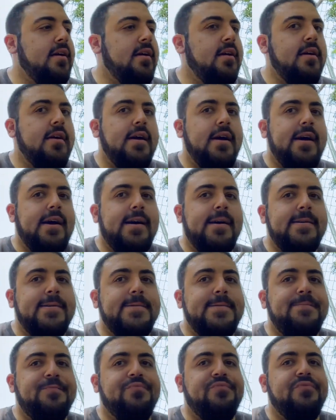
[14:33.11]

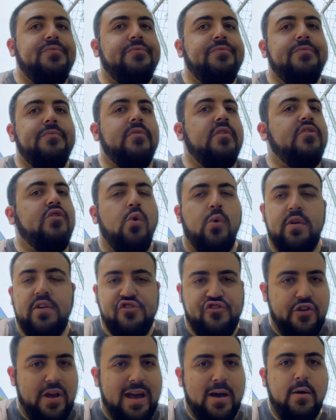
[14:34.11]
the tortoise
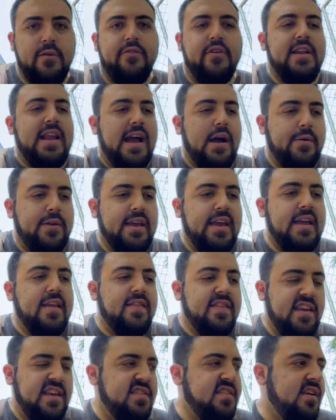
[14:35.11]
chow every now and again,
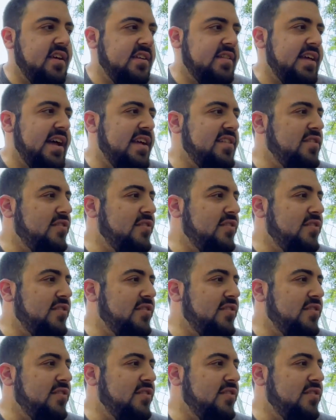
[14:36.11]
things like that.